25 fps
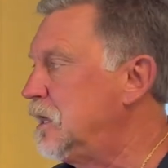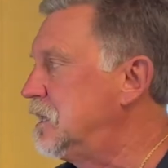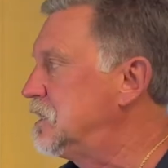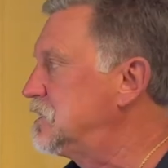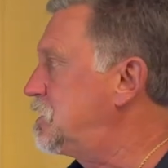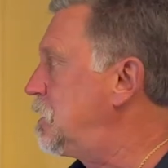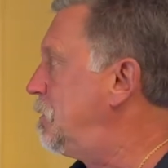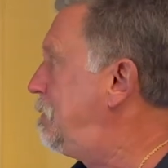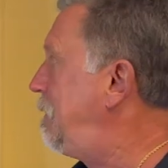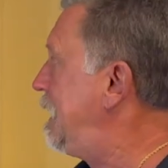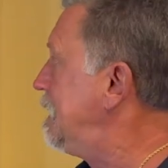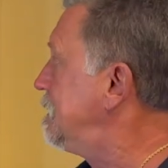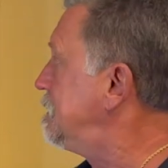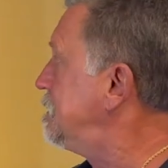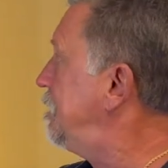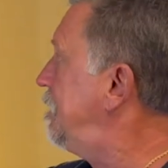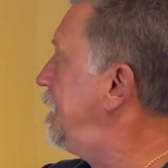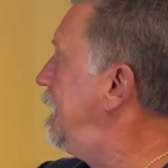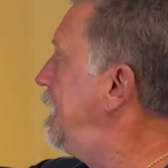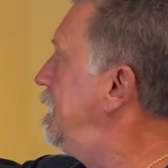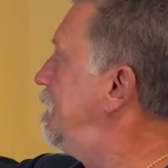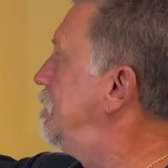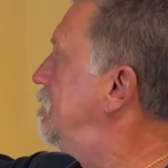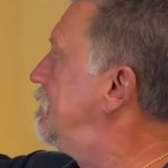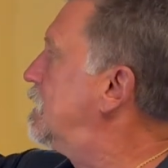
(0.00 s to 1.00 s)
So
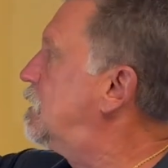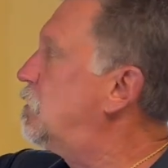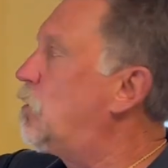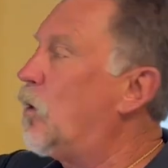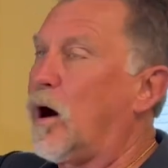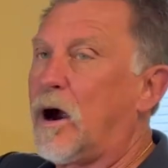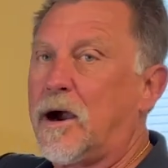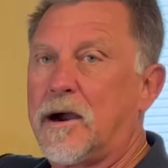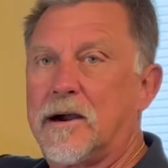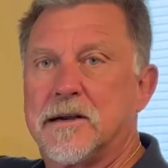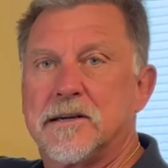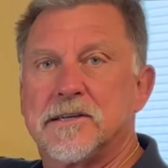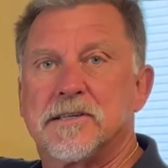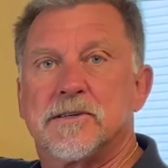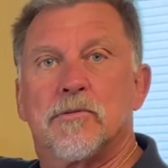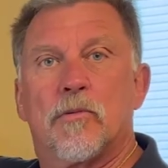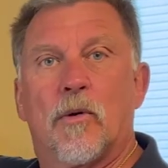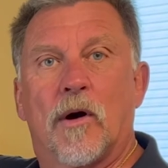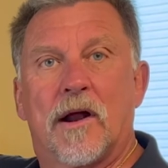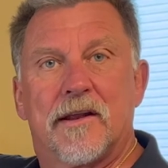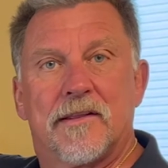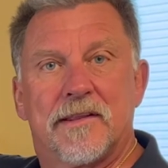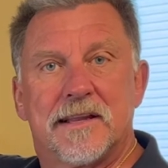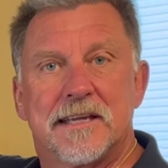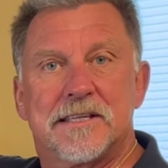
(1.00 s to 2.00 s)
Pennsylvania requires
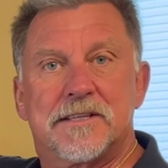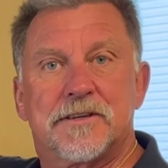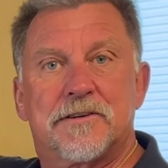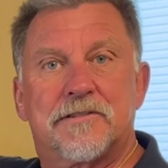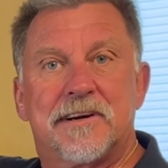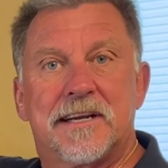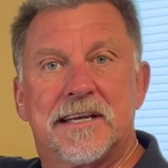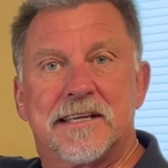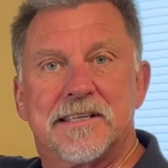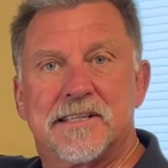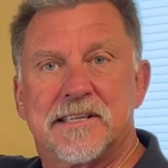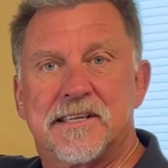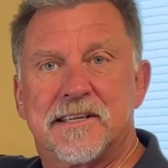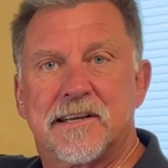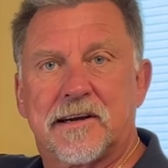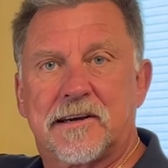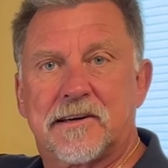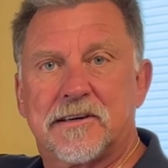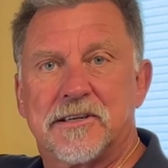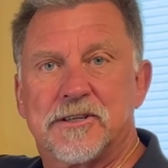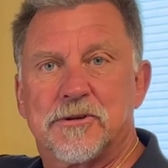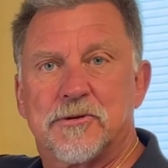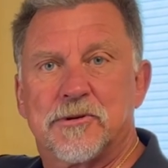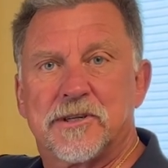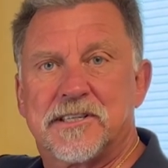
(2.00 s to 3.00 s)
one of these green
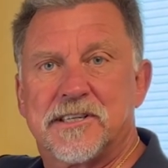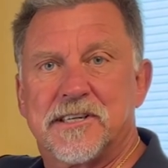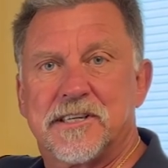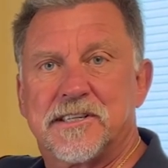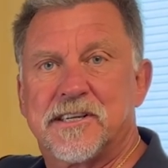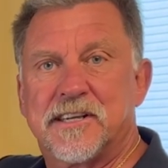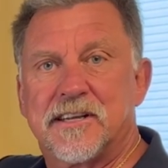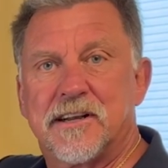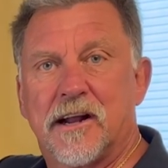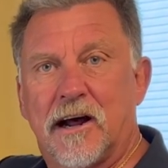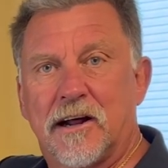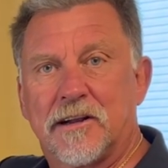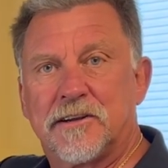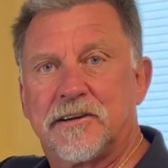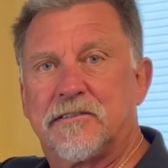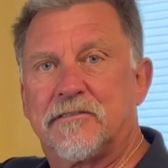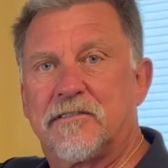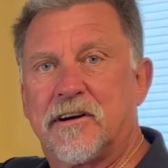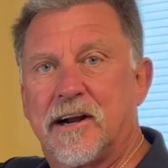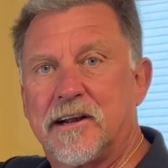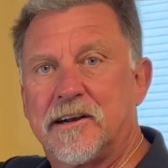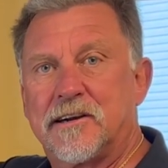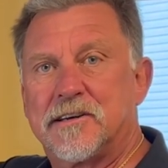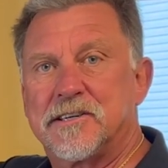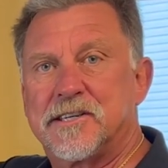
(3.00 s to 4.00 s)
stickers, which is an
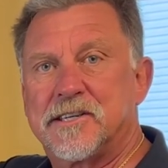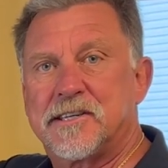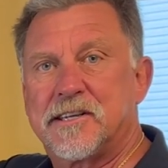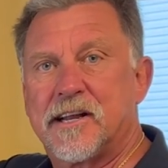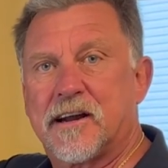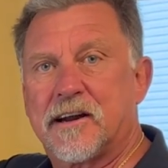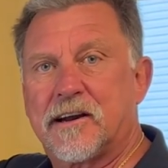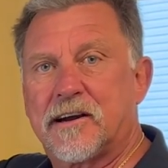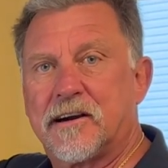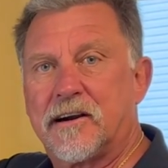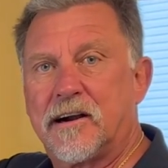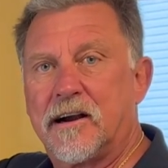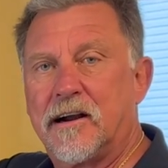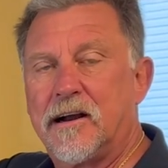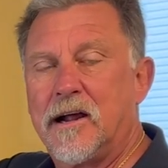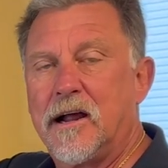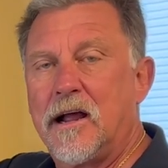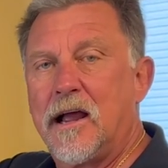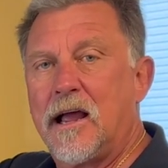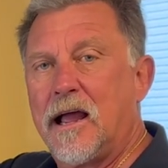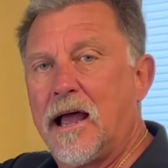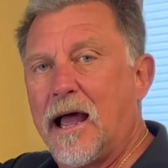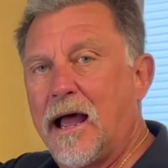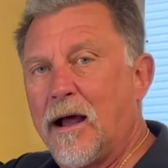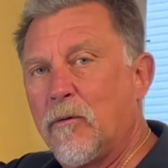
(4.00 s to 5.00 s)
underwriter sticker.
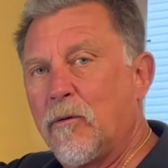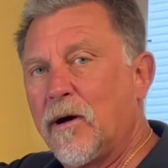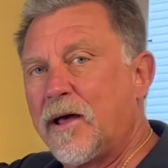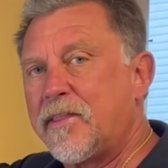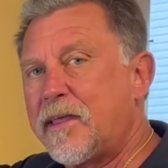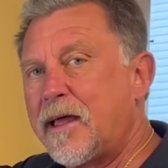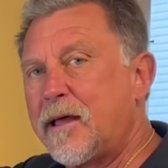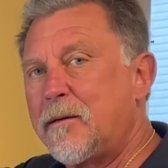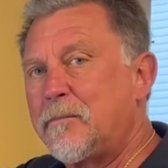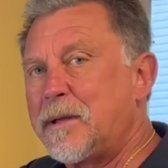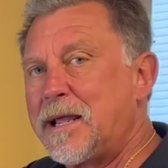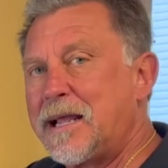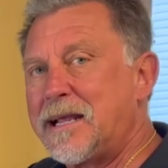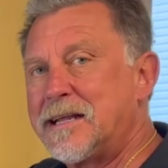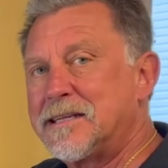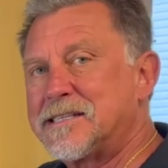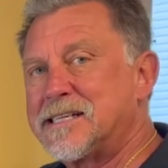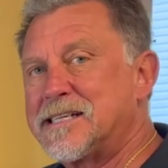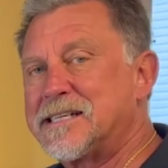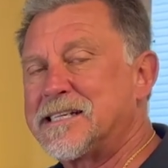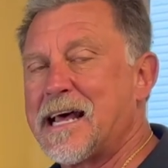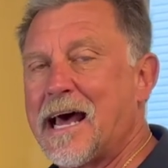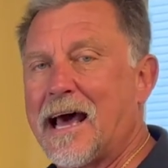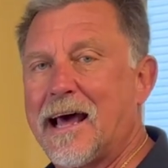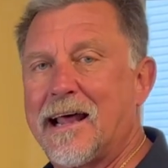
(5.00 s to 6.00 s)
And what that
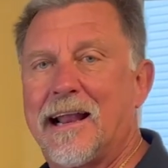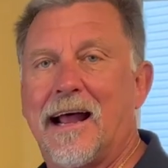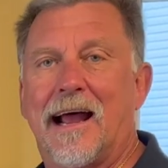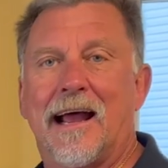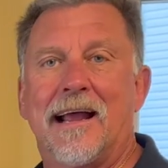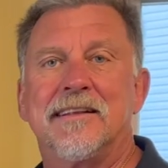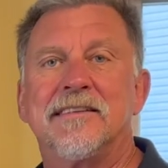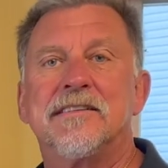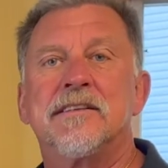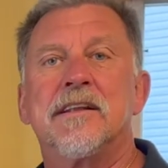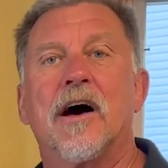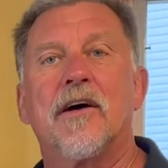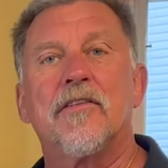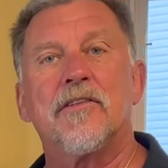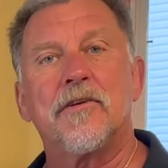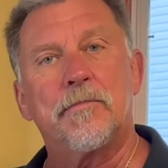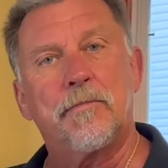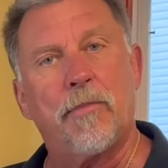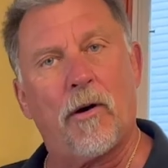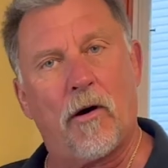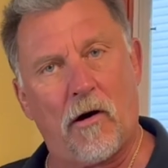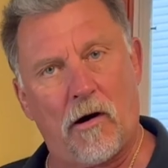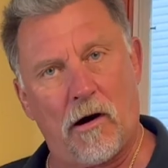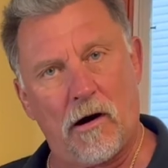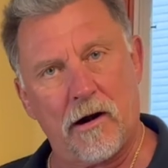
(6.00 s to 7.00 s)
means is that another
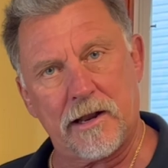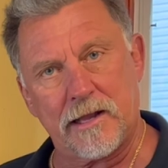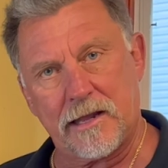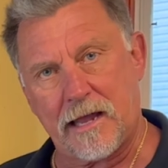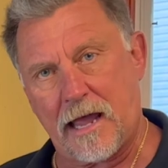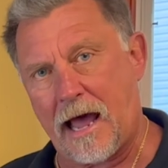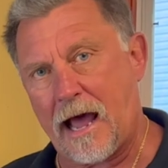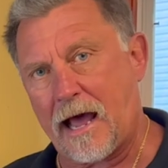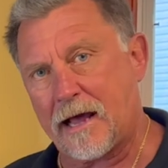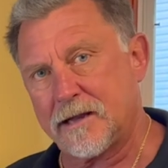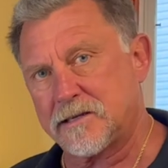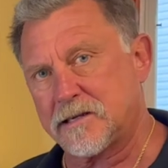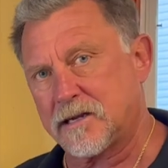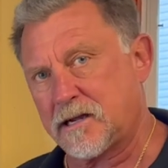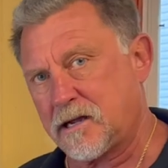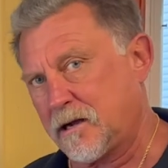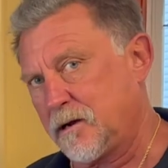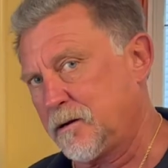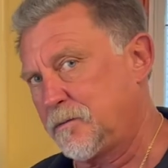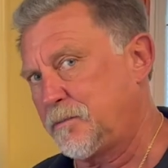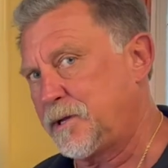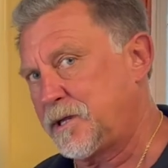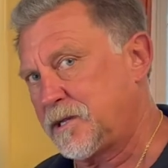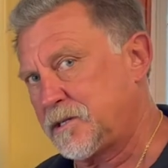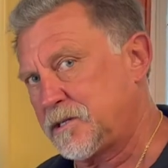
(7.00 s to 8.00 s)
party had to
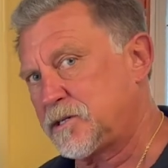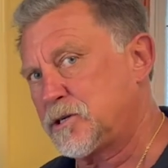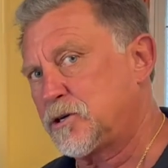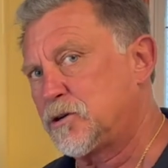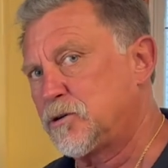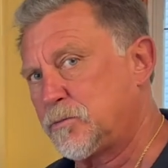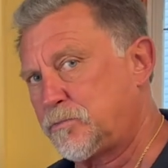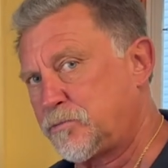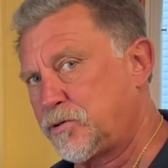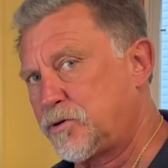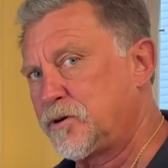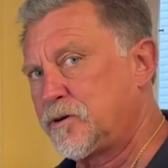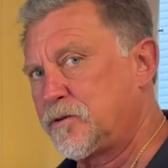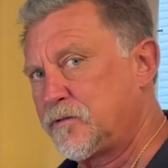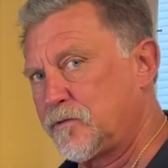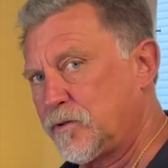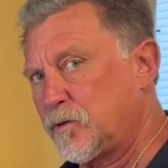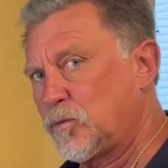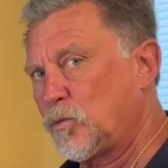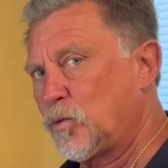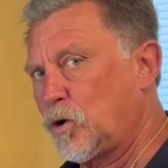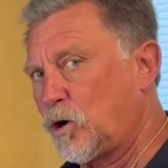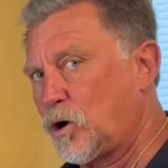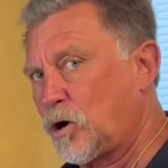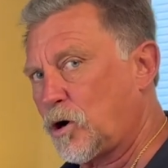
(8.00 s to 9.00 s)
come in to approve
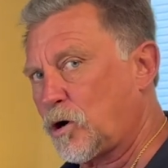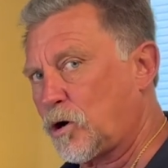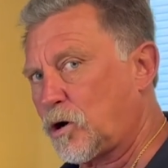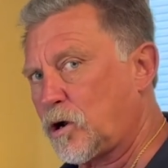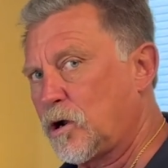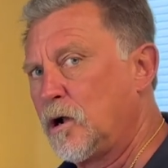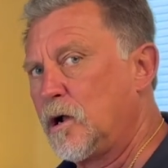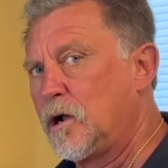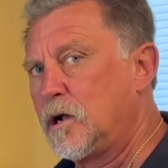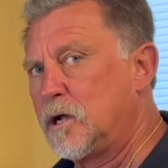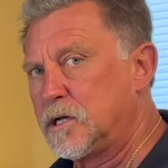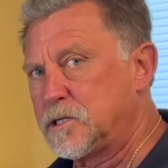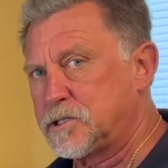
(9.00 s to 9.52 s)
the work.